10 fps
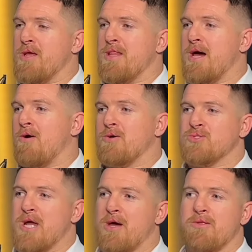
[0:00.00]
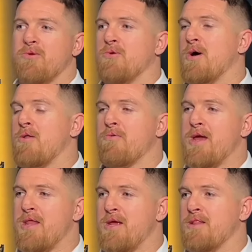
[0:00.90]
and now it's down to
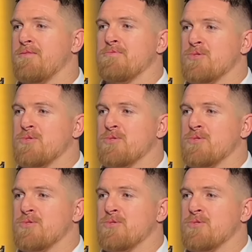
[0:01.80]
180 and